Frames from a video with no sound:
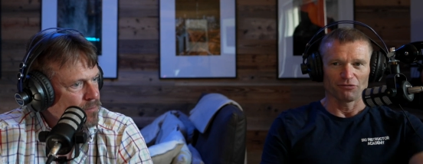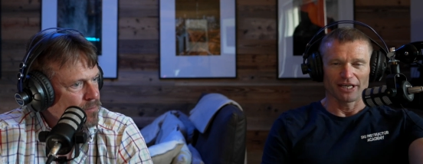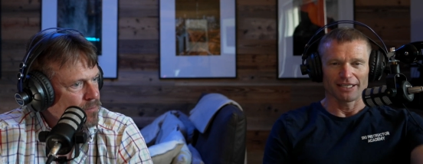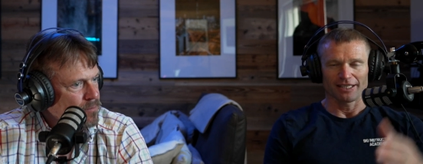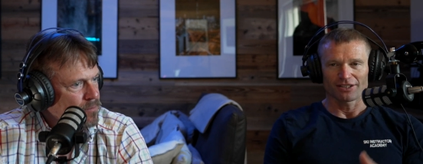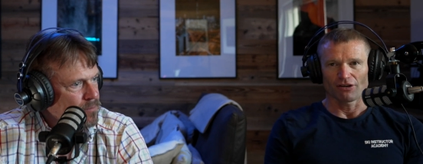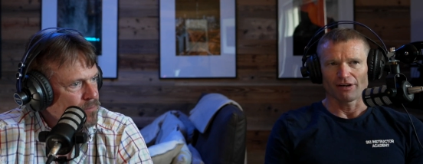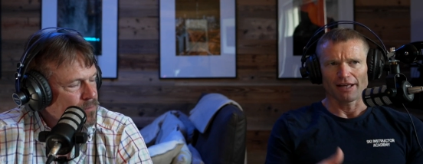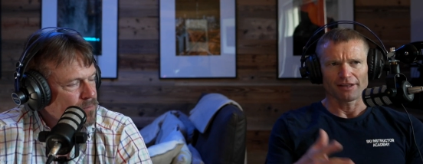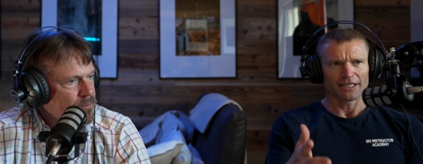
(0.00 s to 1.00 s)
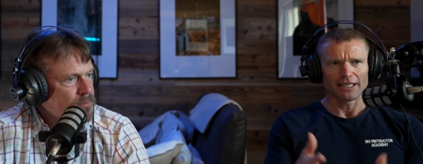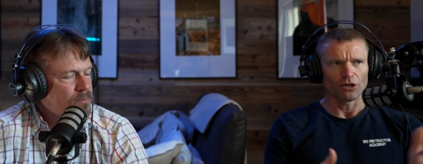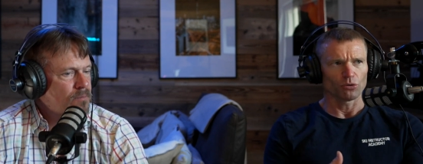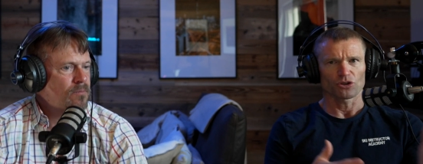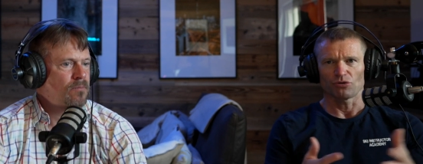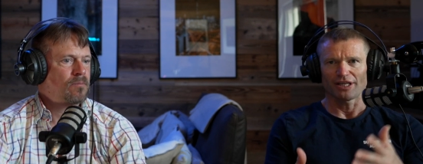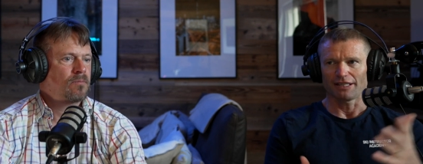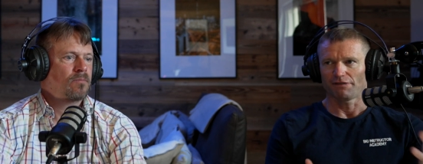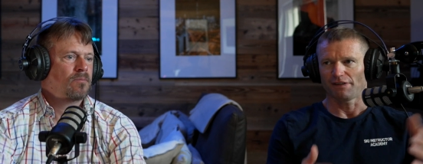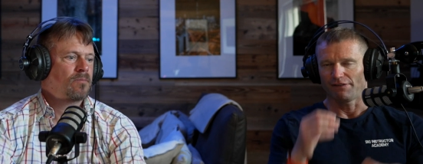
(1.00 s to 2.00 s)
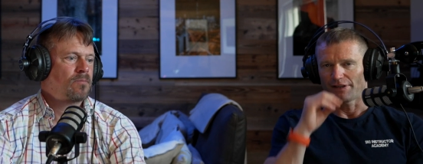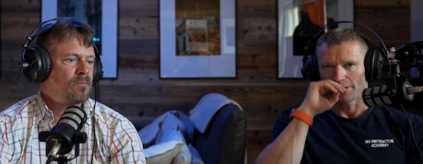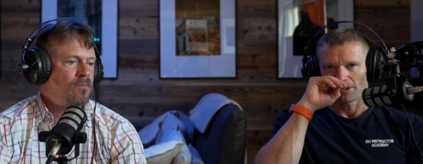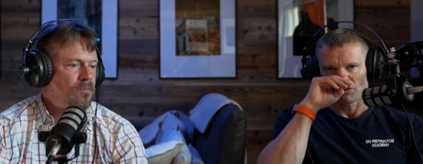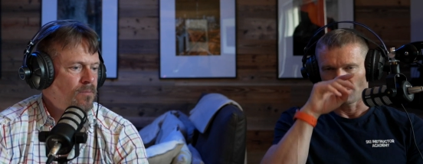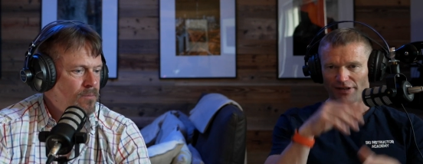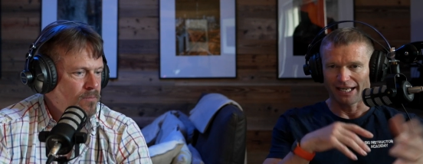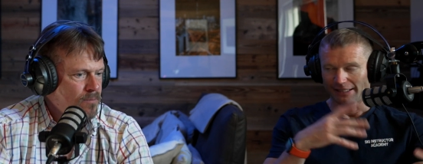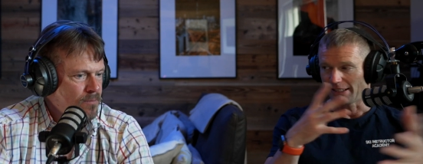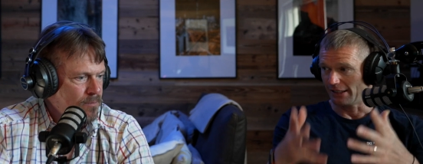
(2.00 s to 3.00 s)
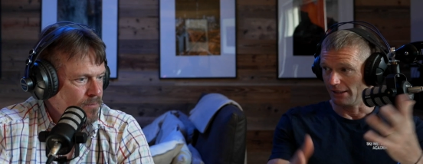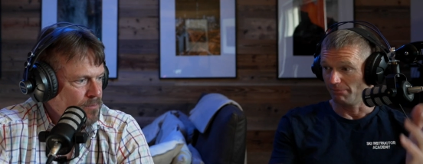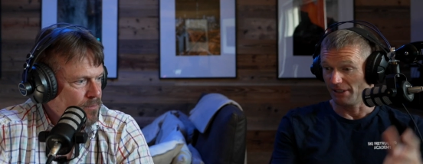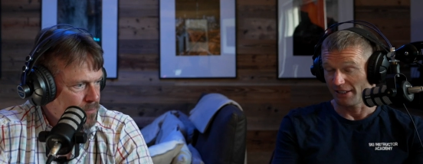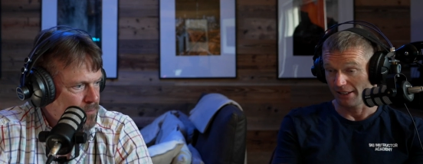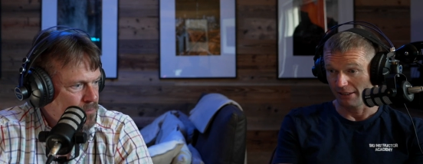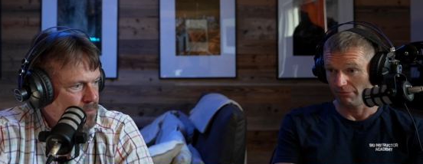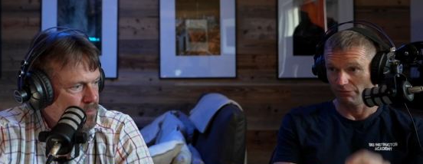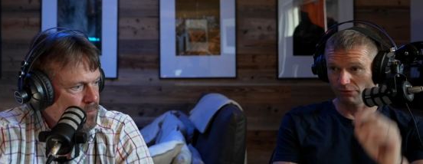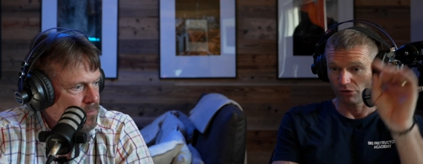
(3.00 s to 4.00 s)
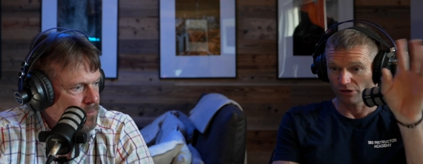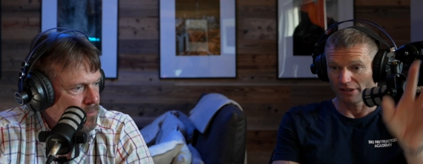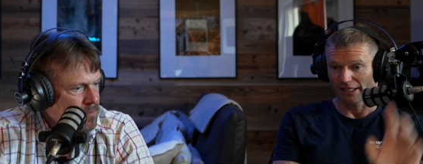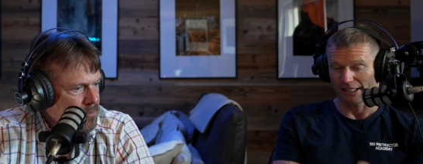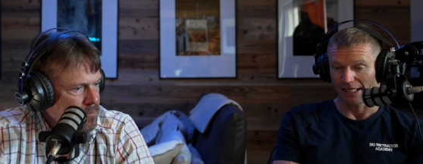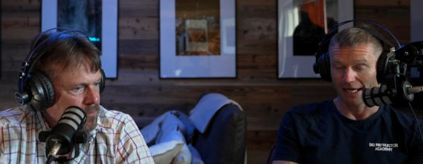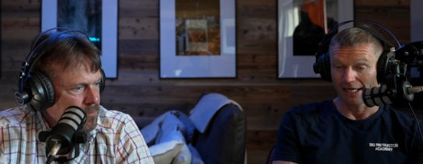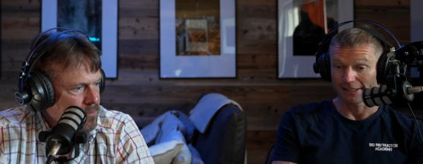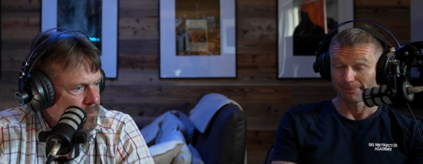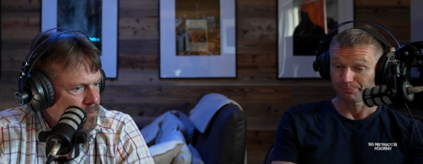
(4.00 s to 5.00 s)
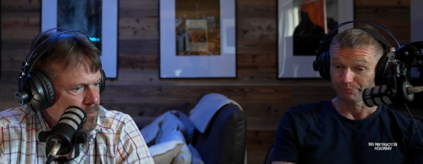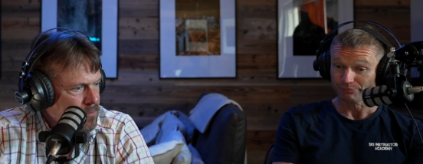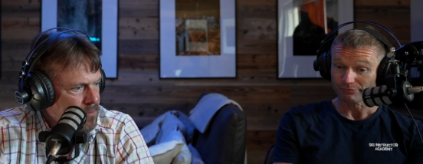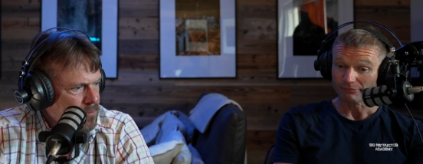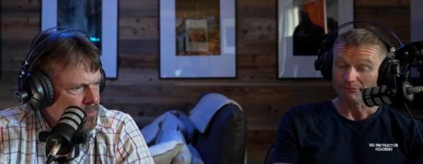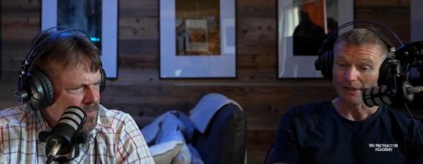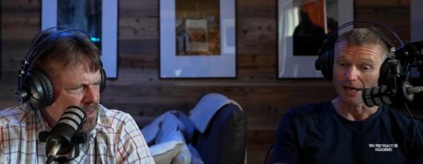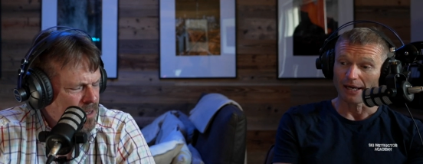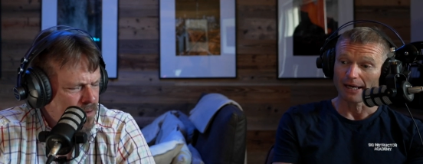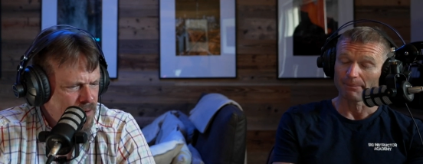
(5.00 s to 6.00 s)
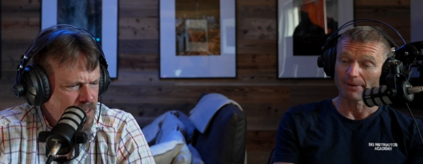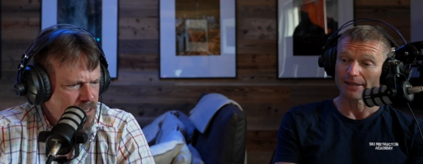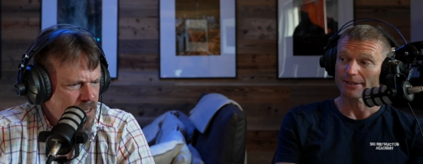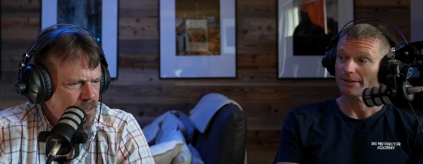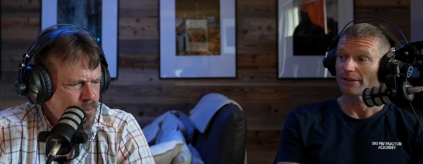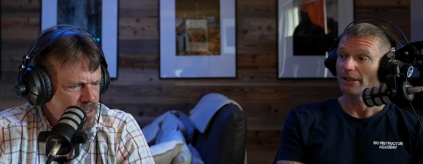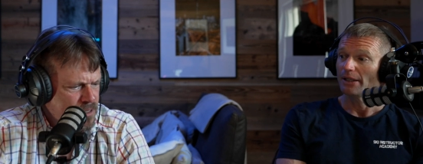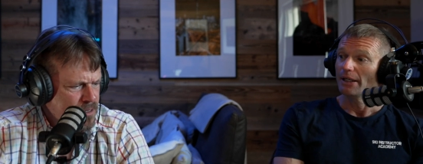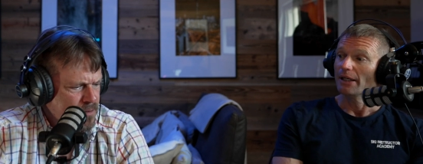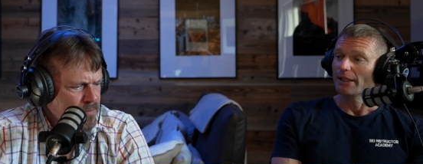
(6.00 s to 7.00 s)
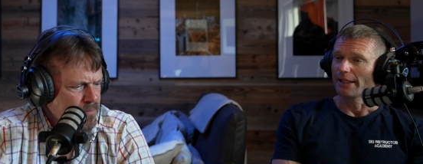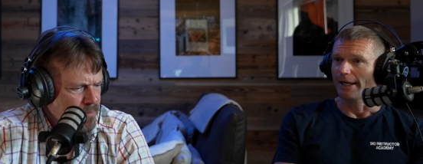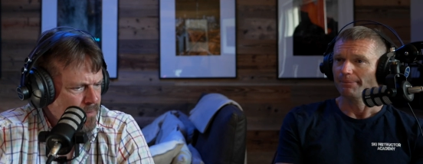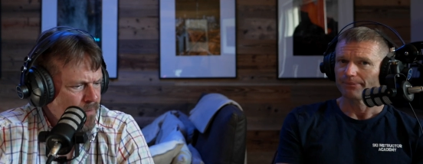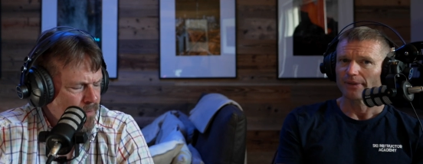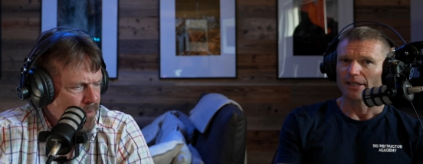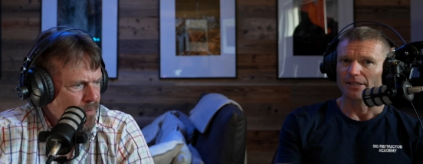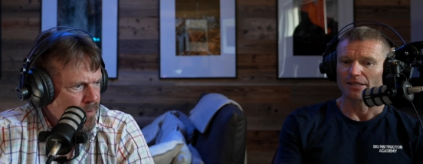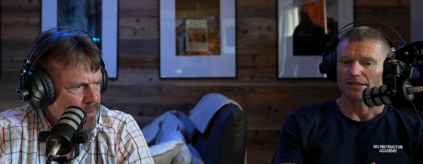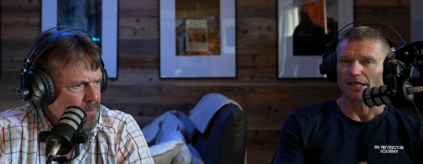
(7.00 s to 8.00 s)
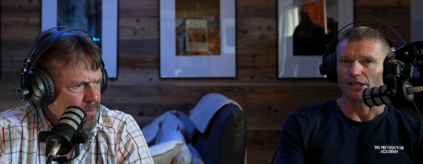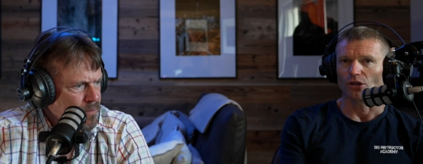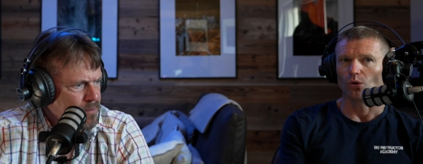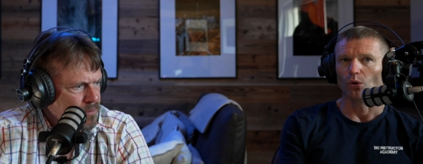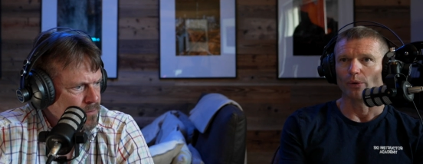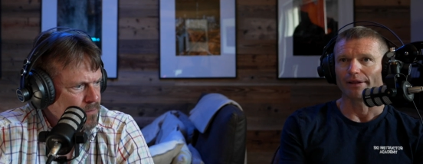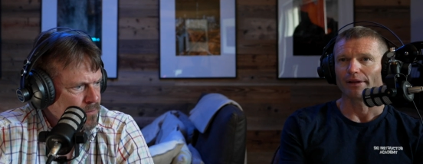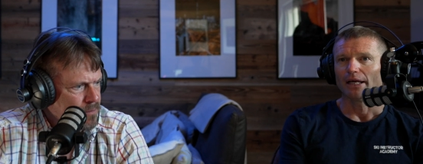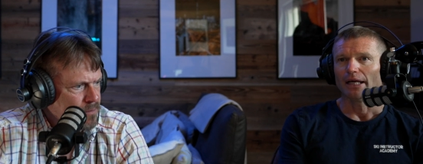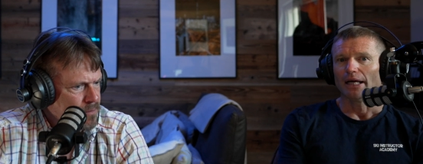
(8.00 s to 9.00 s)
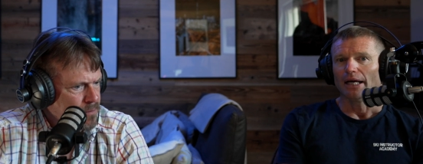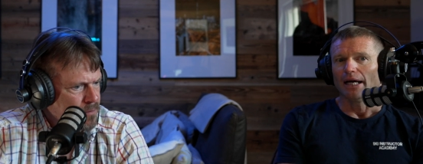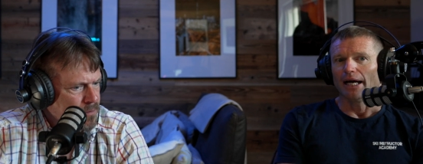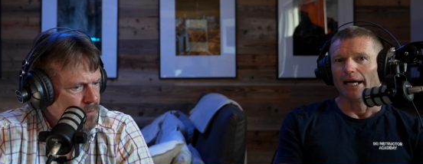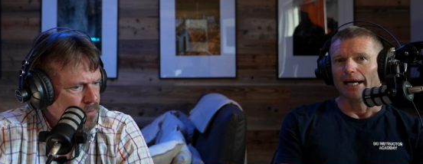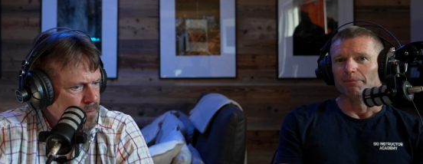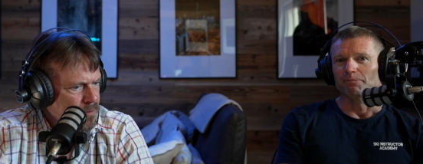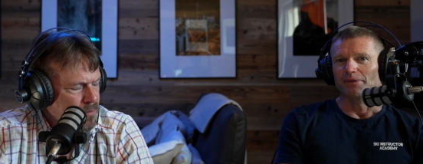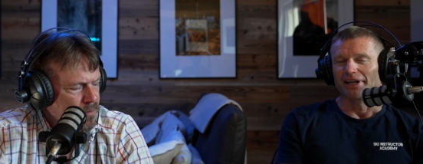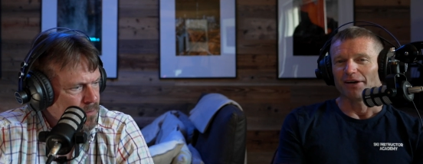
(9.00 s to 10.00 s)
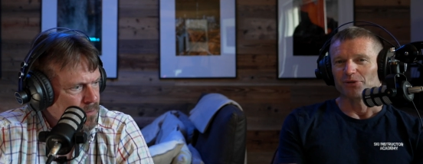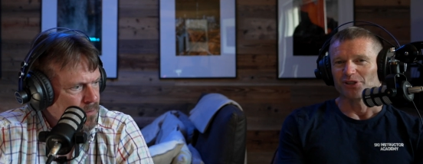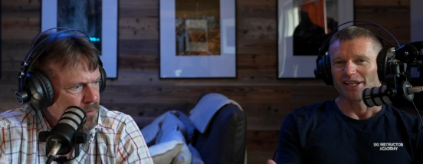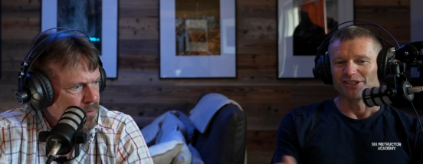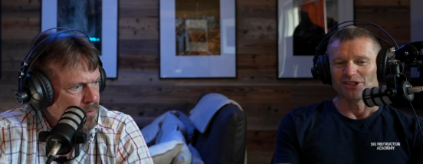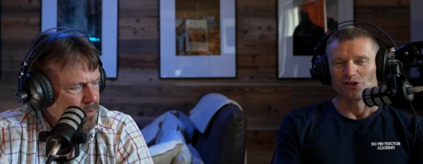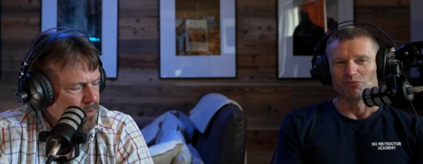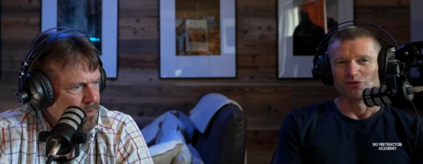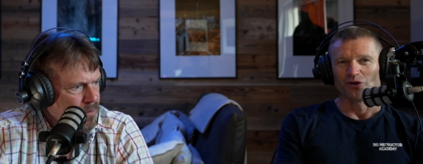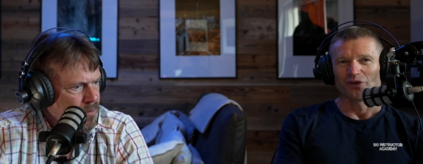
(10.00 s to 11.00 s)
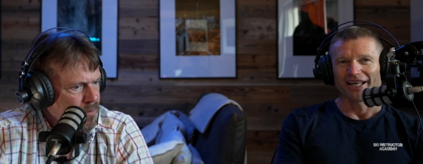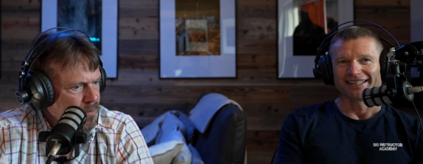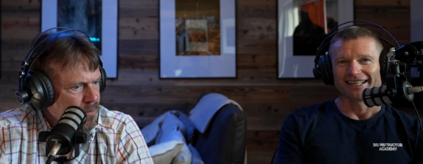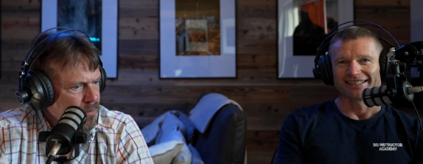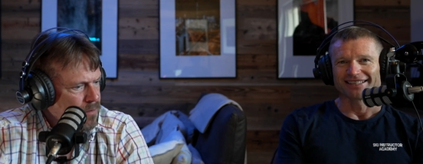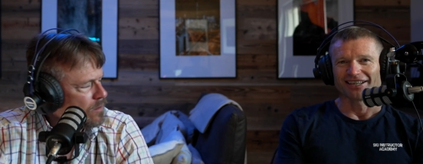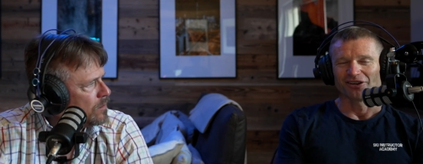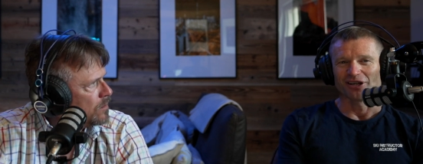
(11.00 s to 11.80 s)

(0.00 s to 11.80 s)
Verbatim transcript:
Speaker 1: meter radius, or I think he also said he favours the sort of 19 meter Völkl that he had.
Speaker 2: Um, yeah, Racetiger, wasn't it?
Speaker 1: Yeah. yeah, is the ski to go with. Um, and I was saying to you before that that